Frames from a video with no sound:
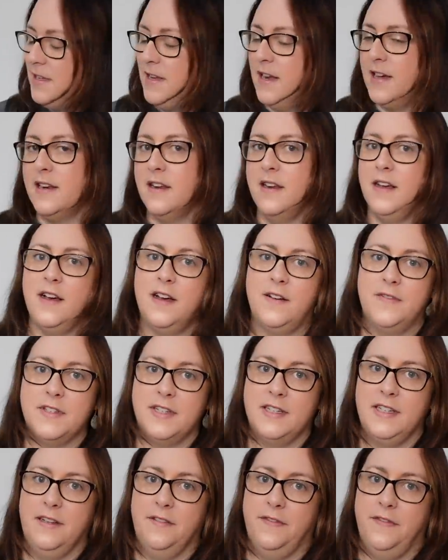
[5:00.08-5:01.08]
Nun
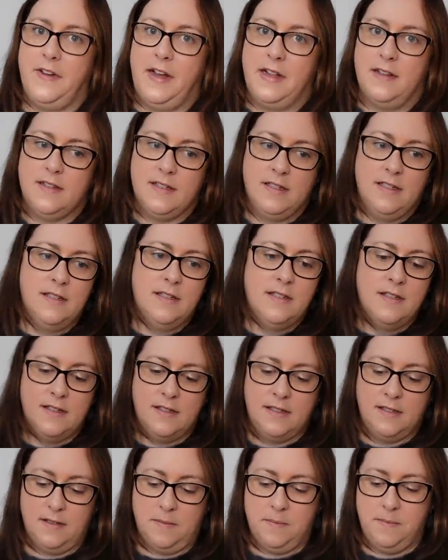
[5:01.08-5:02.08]
Harvesting
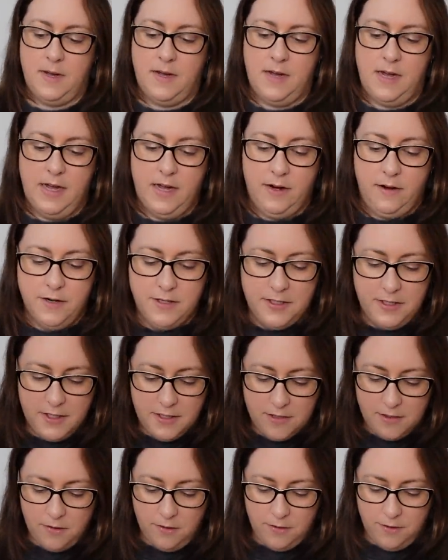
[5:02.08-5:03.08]
Phalluses by
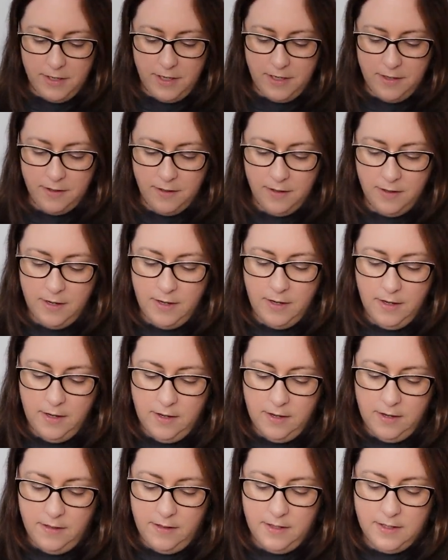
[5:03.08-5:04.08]
Kristi's Corner.
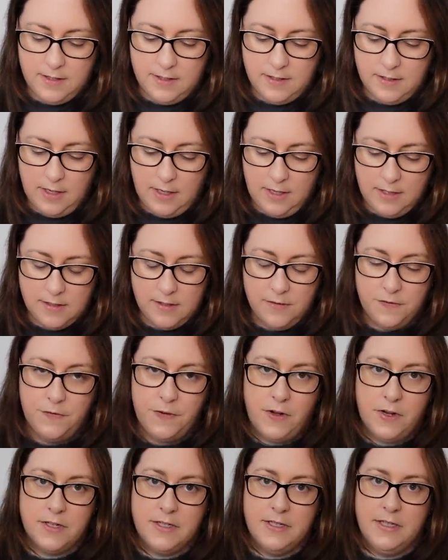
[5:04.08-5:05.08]
This is the
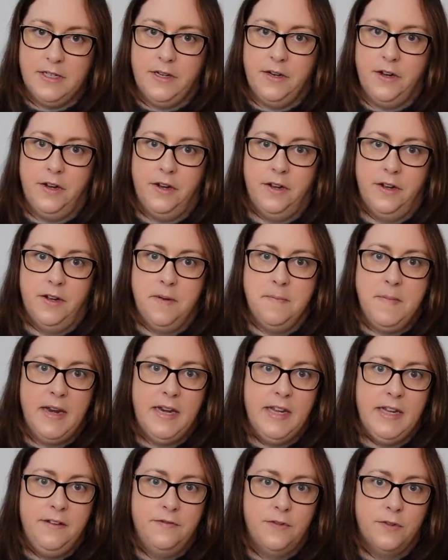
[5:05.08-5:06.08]
first in her
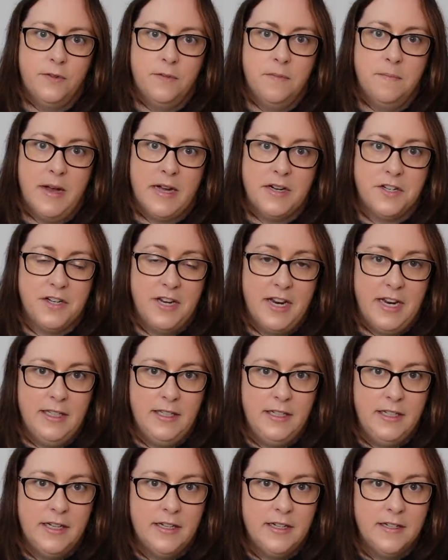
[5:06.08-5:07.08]
Mediaeval
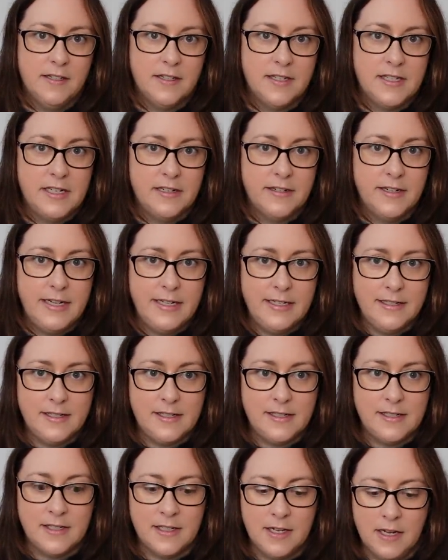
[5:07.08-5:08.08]
Marginalia
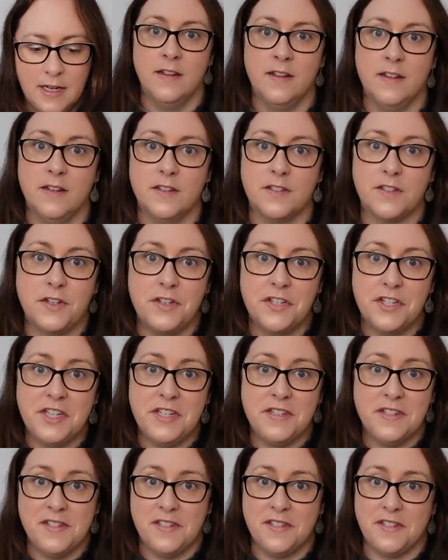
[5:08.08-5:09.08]
series. So
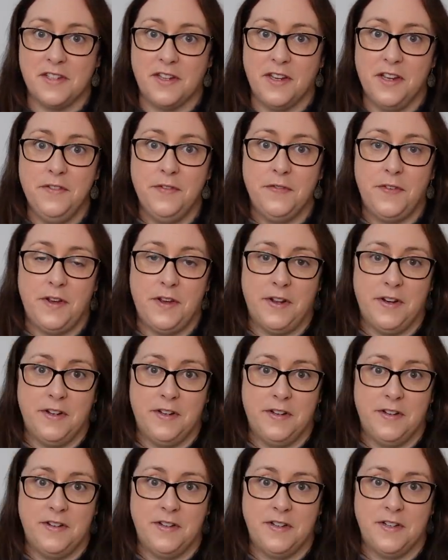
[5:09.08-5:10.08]
she's
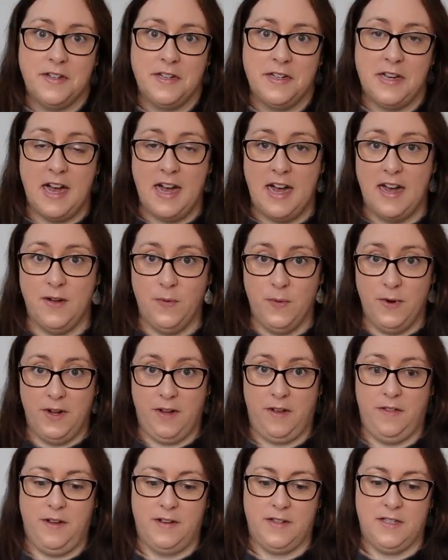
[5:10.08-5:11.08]
converted
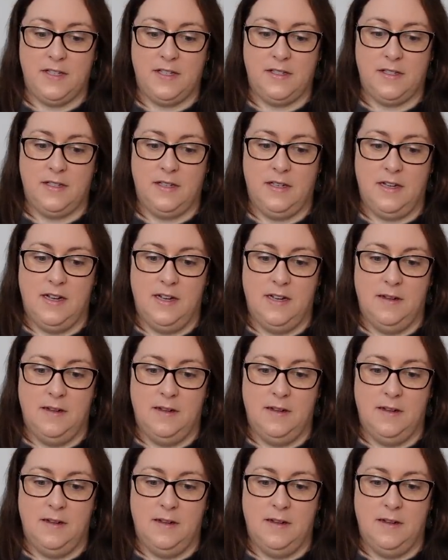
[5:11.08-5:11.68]
artwork that's